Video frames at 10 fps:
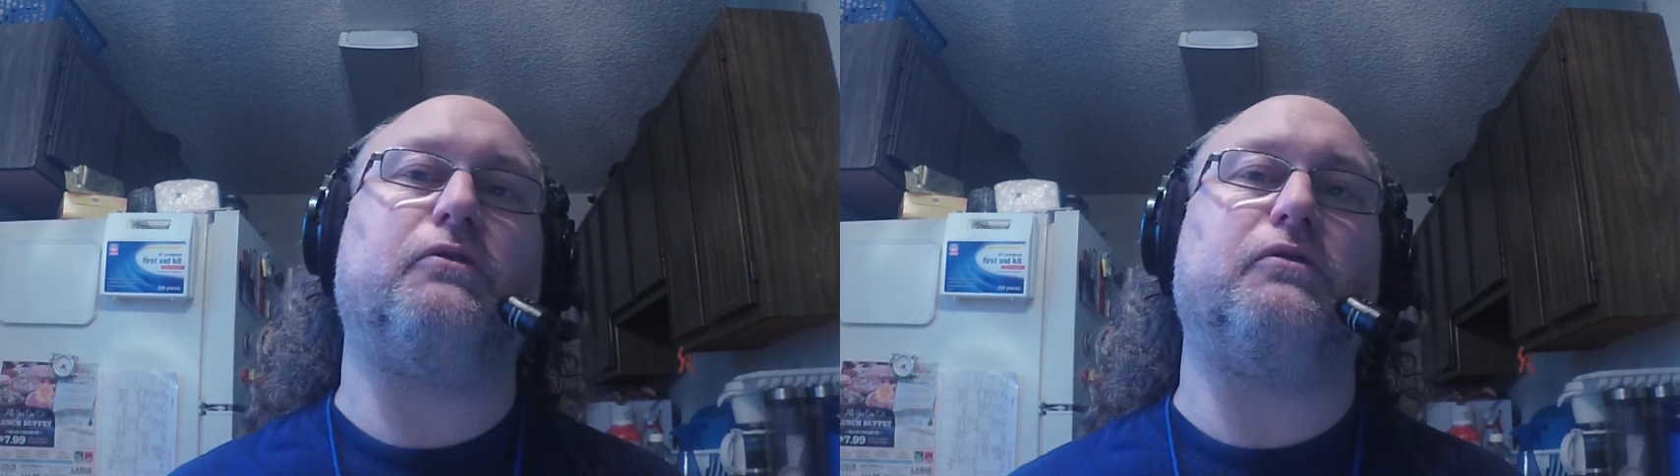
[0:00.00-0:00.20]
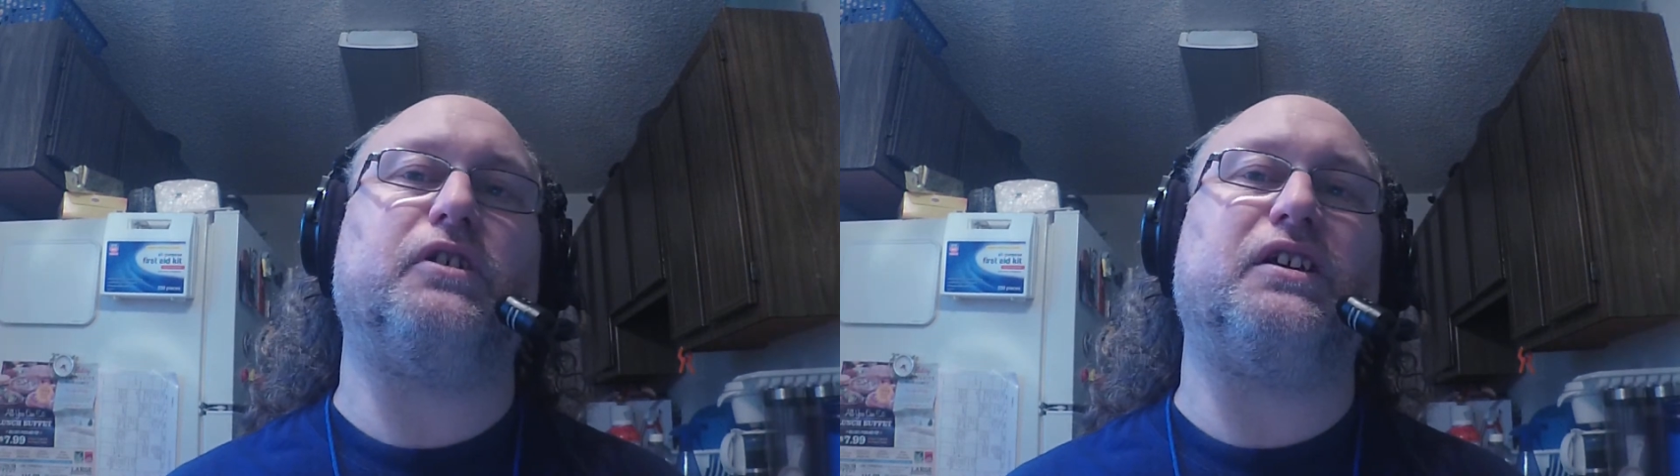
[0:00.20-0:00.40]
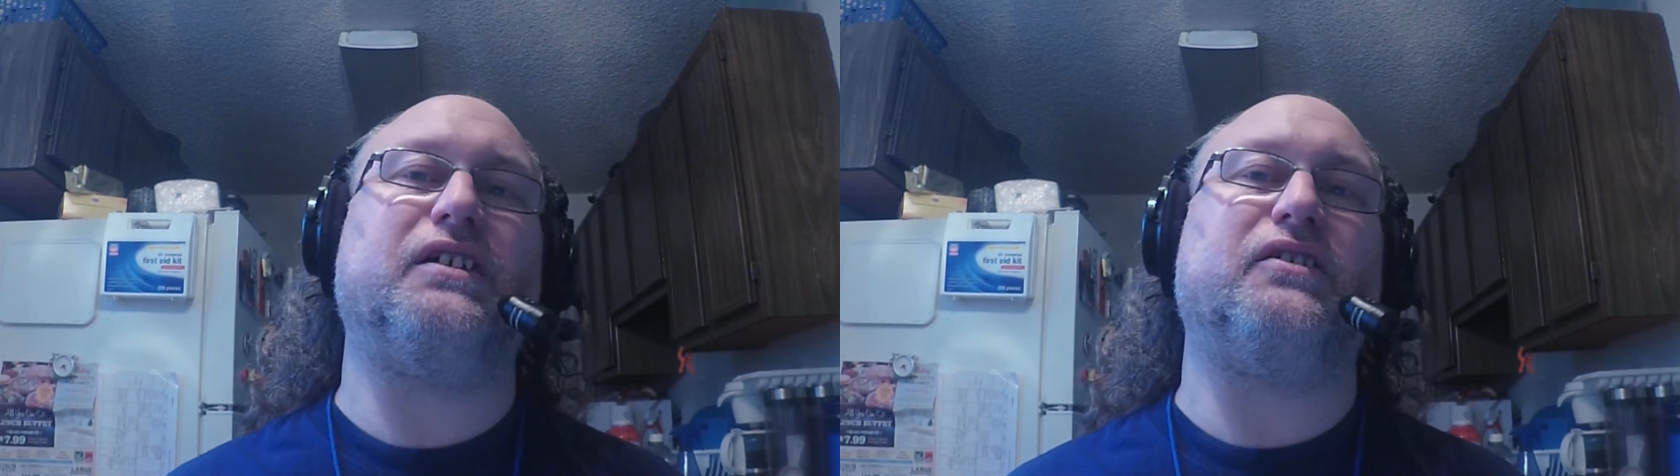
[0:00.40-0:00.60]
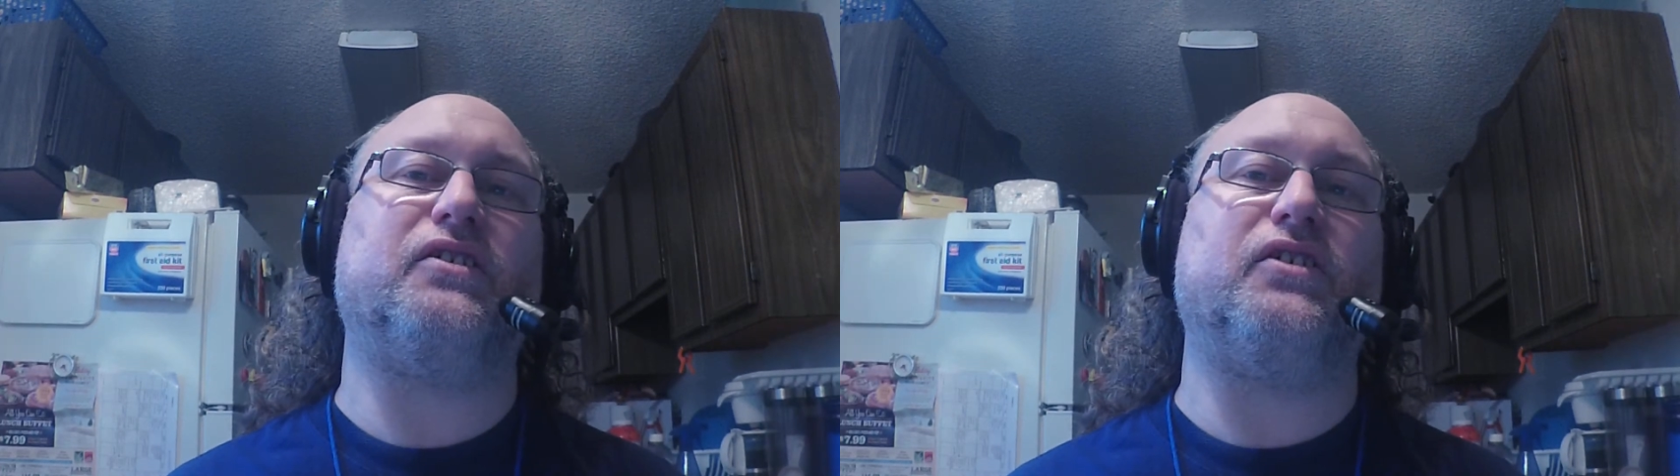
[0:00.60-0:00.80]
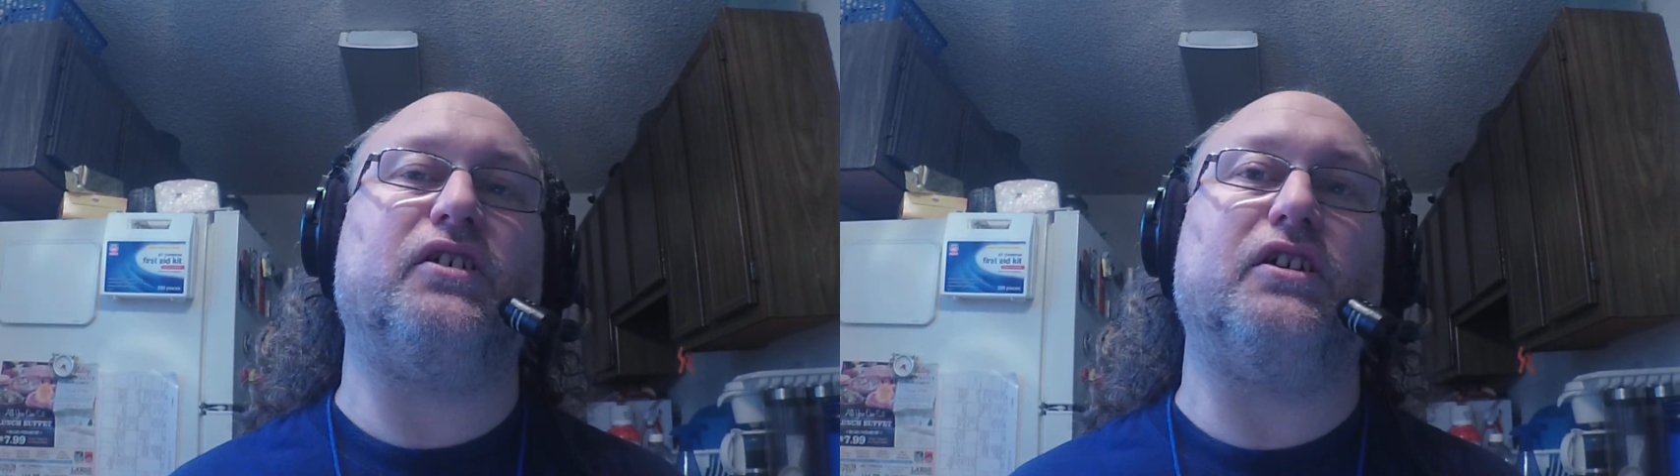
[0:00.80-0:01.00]
only get to
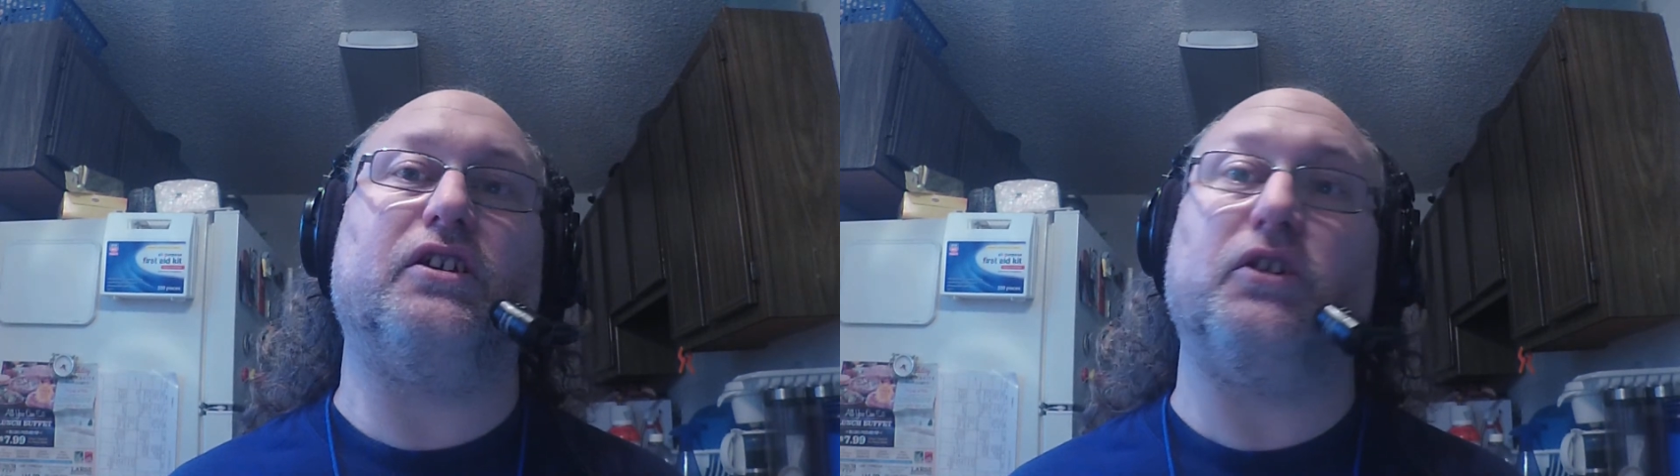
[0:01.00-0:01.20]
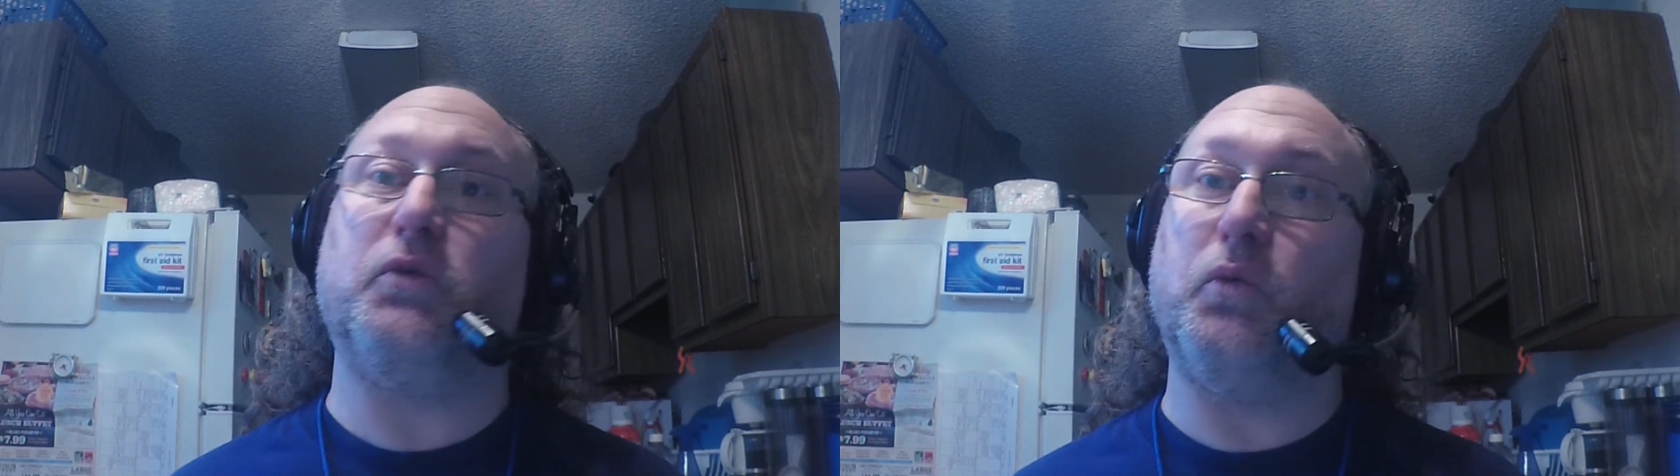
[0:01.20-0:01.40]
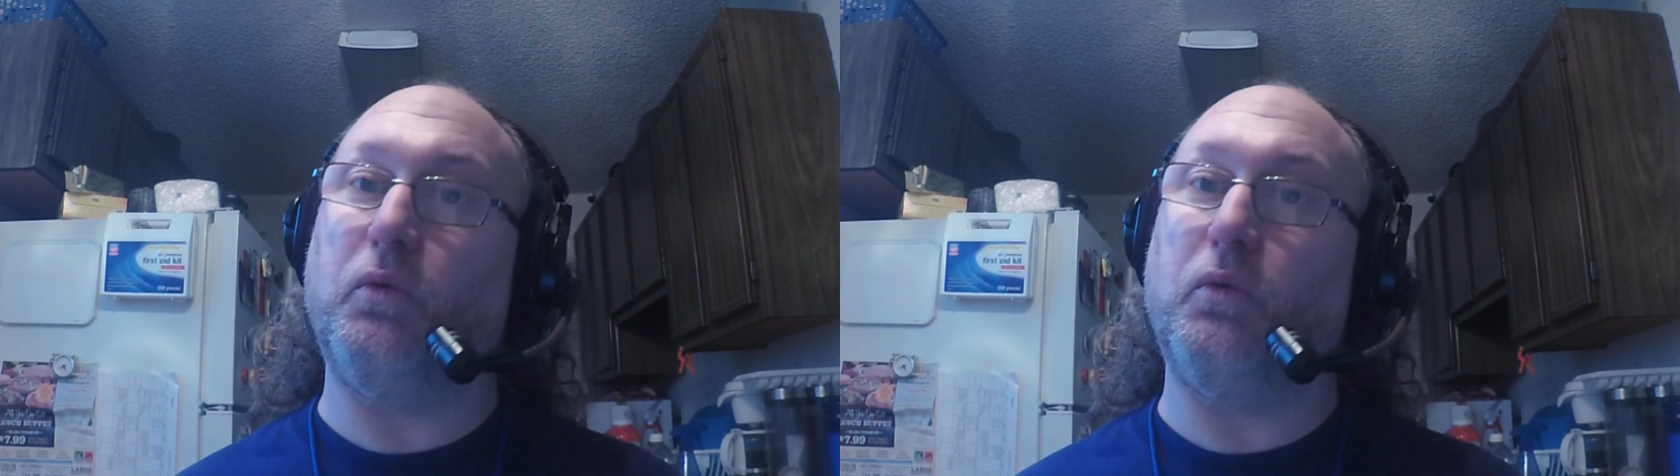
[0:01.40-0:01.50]
see